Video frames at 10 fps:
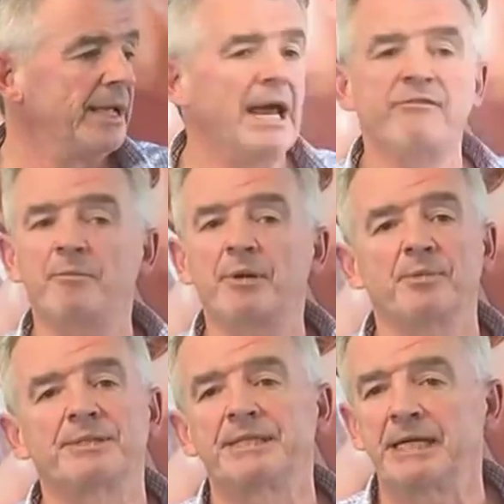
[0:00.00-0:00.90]
Everybody
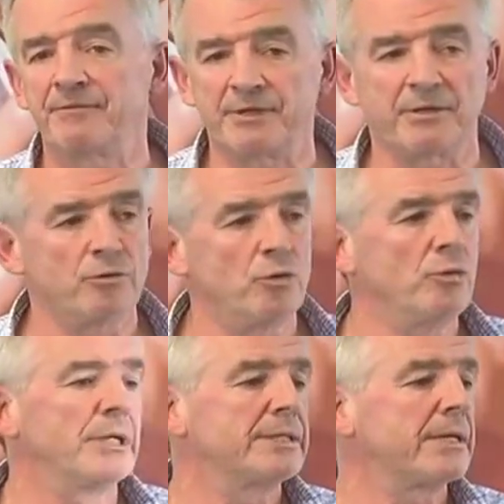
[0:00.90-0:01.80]
will still have their
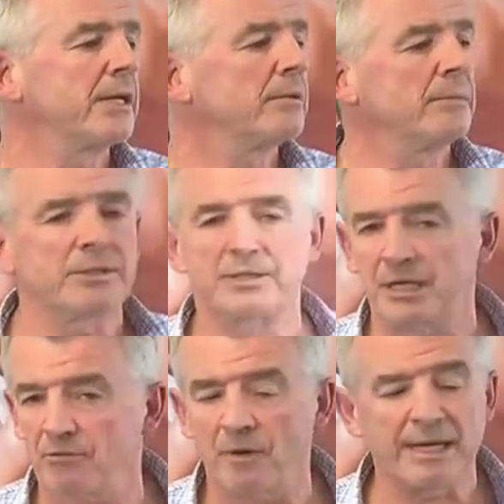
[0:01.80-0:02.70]
union entitlements,
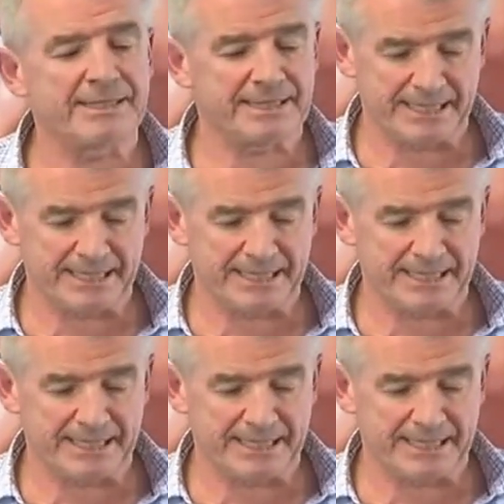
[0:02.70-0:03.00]
their rights,